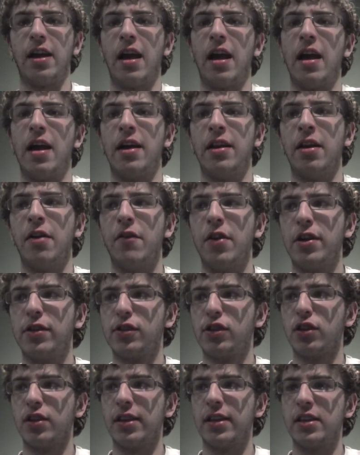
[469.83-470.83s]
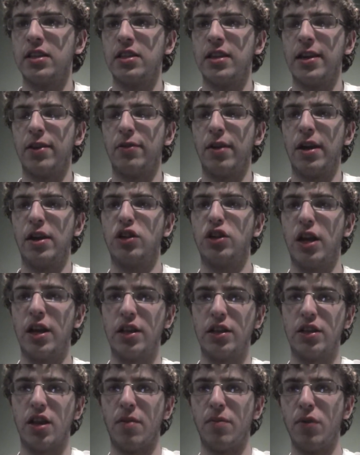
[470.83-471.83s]
and eventually Stingrage
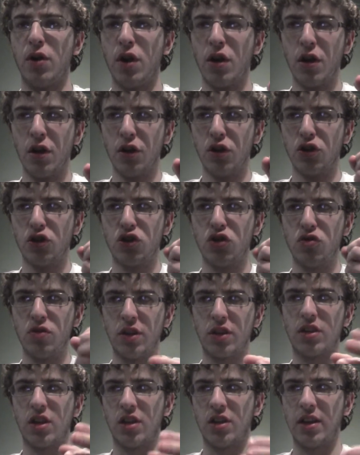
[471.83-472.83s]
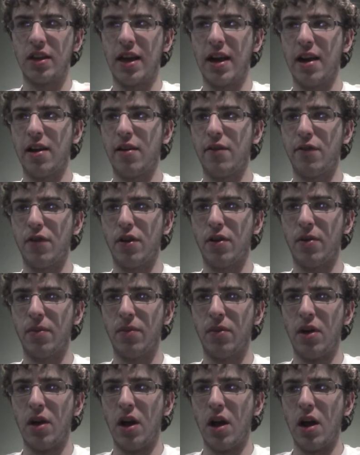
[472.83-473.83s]
ends up shooting something out of
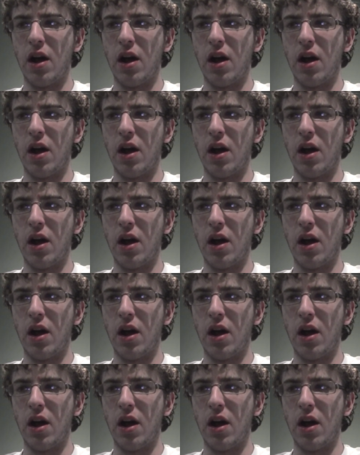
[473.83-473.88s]
him,